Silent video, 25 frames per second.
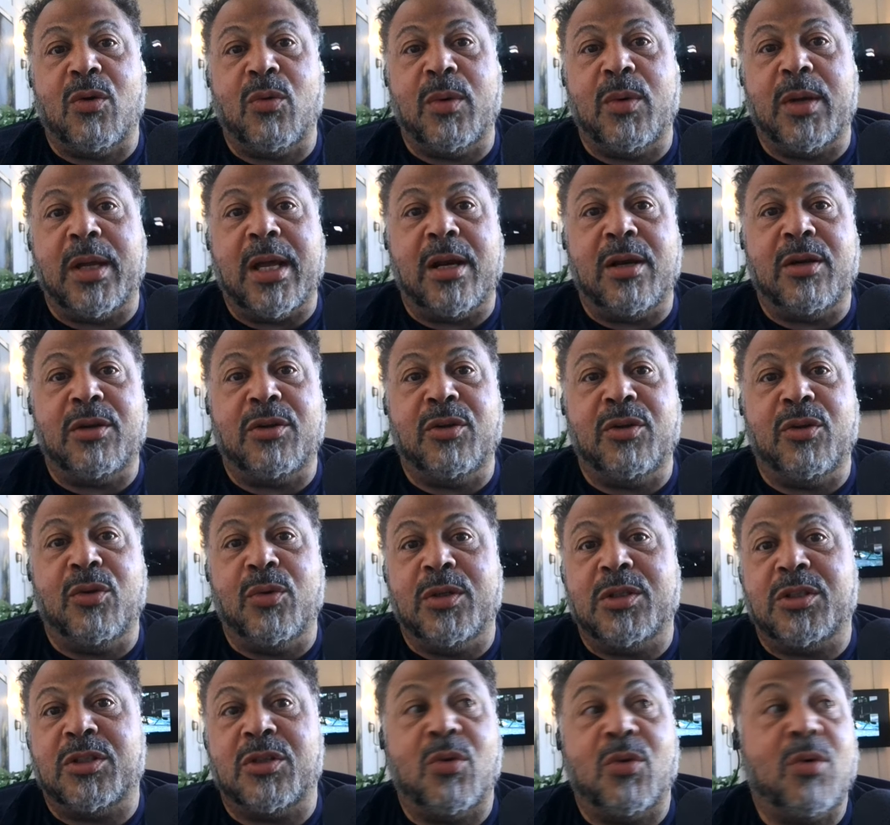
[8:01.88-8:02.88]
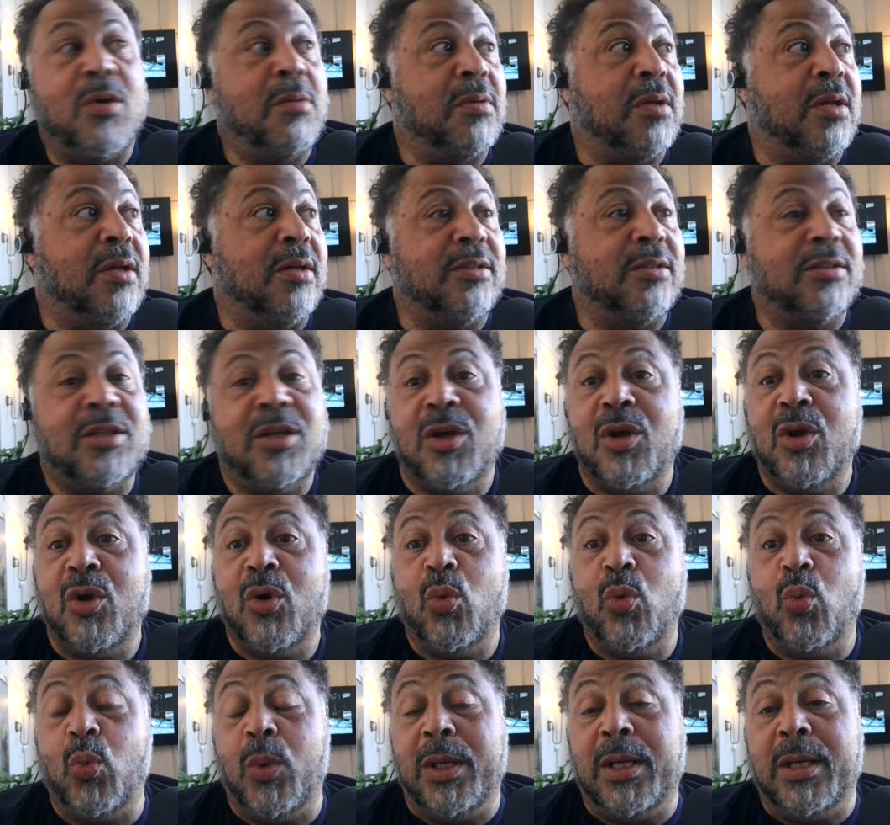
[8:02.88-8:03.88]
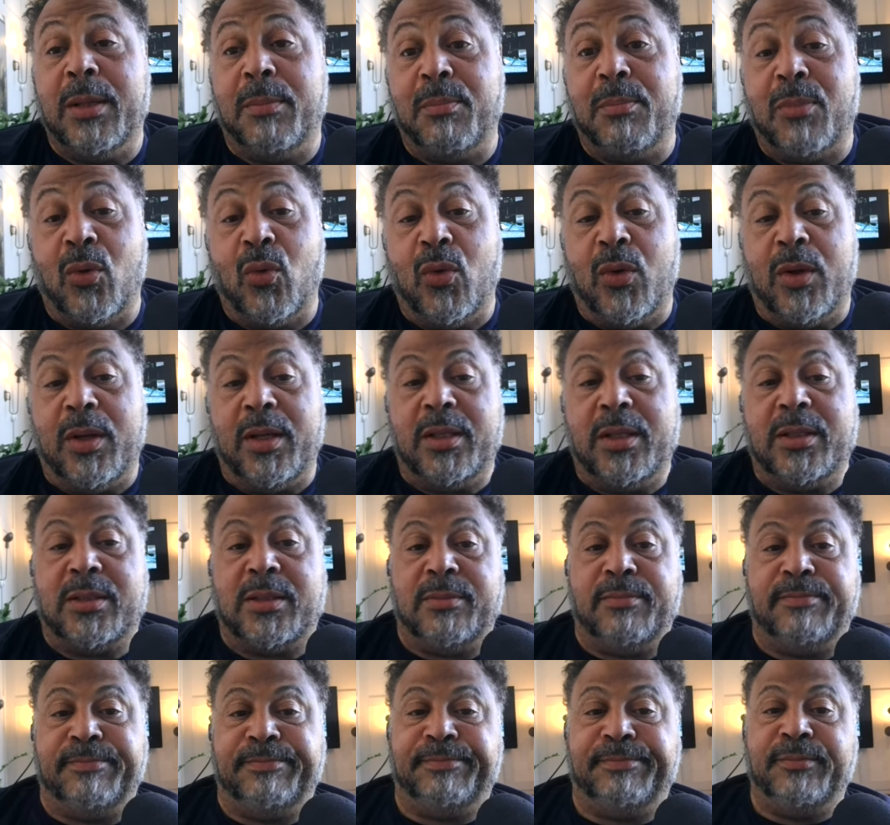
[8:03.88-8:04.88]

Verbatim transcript: we got to do is show up because we them boys.